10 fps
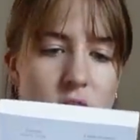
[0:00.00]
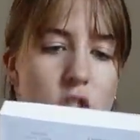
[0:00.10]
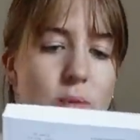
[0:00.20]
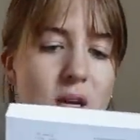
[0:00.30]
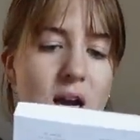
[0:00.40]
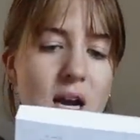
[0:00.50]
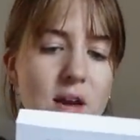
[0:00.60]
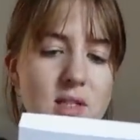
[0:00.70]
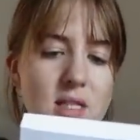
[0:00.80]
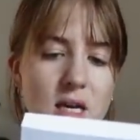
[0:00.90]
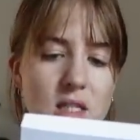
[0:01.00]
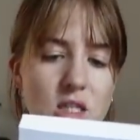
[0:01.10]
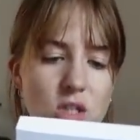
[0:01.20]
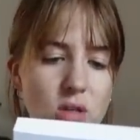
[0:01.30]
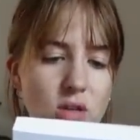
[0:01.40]
The Stubborn Archivist tells her
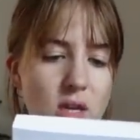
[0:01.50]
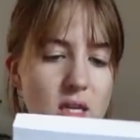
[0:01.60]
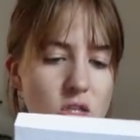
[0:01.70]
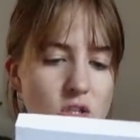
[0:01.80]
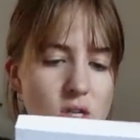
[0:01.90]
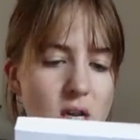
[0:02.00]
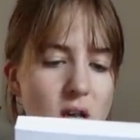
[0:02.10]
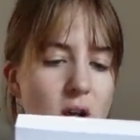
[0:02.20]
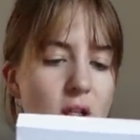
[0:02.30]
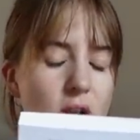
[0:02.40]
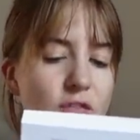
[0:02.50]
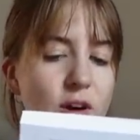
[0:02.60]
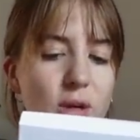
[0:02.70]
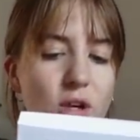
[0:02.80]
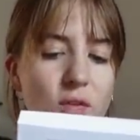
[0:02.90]
story through history, through
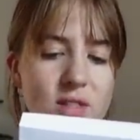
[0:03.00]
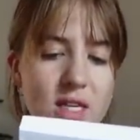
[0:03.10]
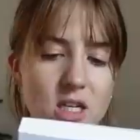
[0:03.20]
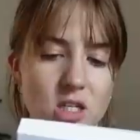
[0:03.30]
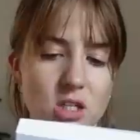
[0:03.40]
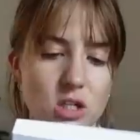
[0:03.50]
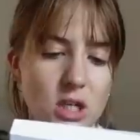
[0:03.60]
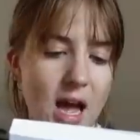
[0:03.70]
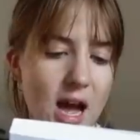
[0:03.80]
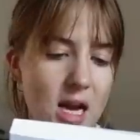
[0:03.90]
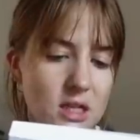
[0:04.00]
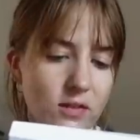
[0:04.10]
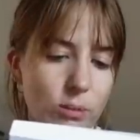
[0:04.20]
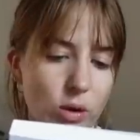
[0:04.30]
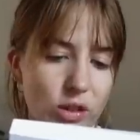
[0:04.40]
family conversations, through the eyes of
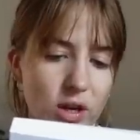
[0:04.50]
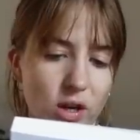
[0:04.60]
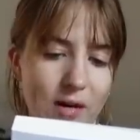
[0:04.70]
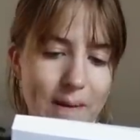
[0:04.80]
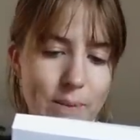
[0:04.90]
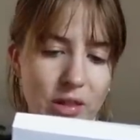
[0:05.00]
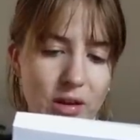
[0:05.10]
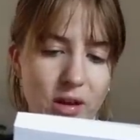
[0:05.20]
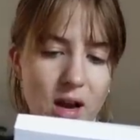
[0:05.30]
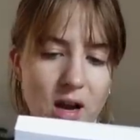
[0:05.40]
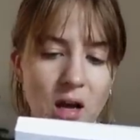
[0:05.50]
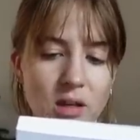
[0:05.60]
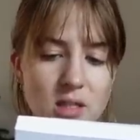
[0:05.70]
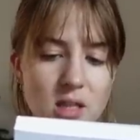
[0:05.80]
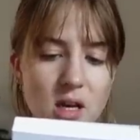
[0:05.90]
her mother, her grandmother and her
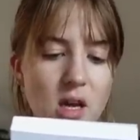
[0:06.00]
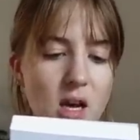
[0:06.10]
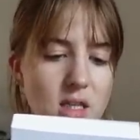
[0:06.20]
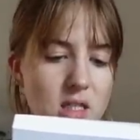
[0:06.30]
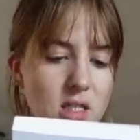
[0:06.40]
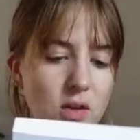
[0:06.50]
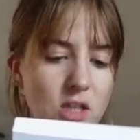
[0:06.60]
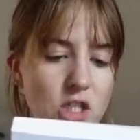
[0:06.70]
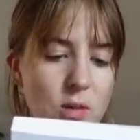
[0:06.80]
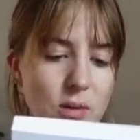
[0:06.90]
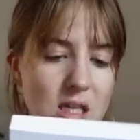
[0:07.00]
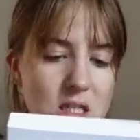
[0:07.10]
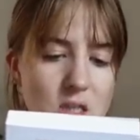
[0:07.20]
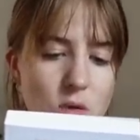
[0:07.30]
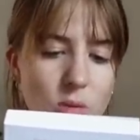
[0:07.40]
aunt, and slowly she
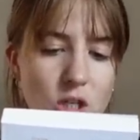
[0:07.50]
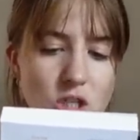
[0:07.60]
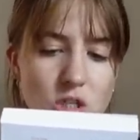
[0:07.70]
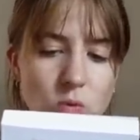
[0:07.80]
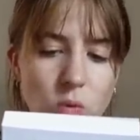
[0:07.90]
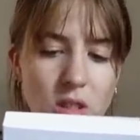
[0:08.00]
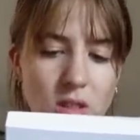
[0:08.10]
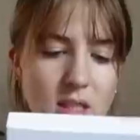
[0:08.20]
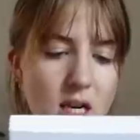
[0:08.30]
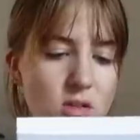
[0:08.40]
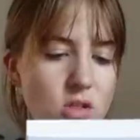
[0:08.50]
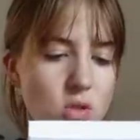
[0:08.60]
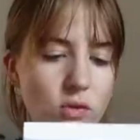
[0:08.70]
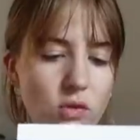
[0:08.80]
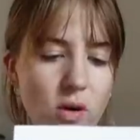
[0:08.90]
begins to emerge into the world, hearing the
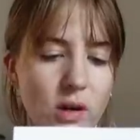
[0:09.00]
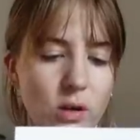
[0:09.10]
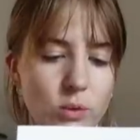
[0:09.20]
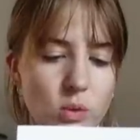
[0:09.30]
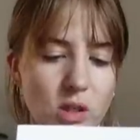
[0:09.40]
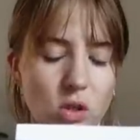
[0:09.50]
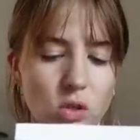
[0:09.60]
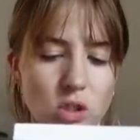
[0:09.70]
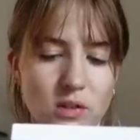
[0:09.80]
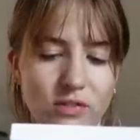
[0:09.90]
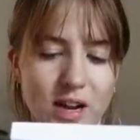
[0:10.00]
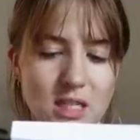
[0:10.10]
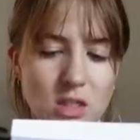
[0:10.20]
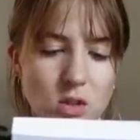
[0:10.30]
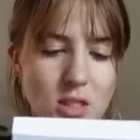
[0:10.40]
story of growing up between cultures, of
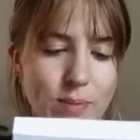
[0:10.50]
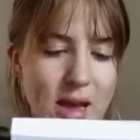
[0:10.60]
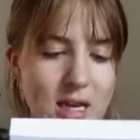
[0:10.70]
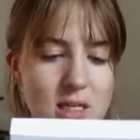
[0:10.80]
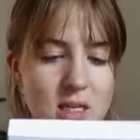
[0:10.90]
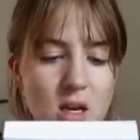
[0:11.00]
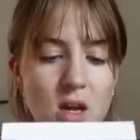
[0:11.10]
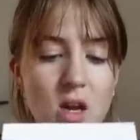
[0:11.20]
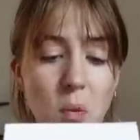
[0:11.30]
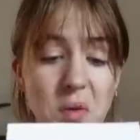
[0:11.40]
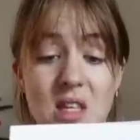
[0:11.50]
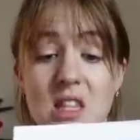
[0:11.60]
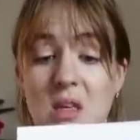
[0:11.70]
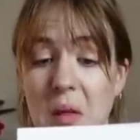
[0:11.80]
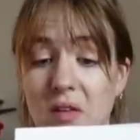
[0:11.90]
finding your space within
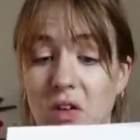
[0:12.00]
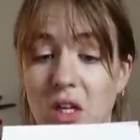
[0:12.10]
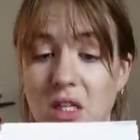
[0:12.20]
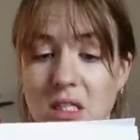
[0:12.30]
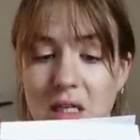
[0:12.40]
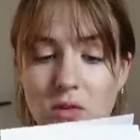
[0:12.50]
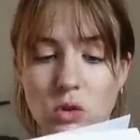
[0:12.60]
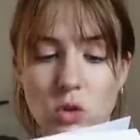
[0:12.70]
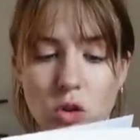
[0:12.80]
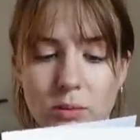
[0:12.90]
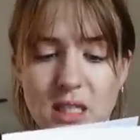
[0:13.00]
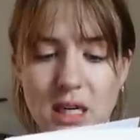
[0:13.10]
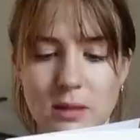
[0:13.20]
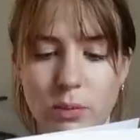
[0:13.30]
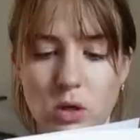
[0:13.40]
them and of learning to live in a
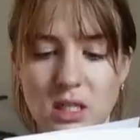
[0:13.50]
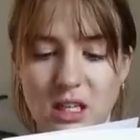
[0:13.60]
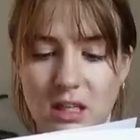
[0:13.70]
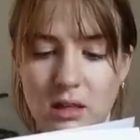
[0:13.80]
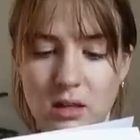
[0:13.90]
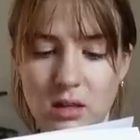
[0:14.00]
traumatised body.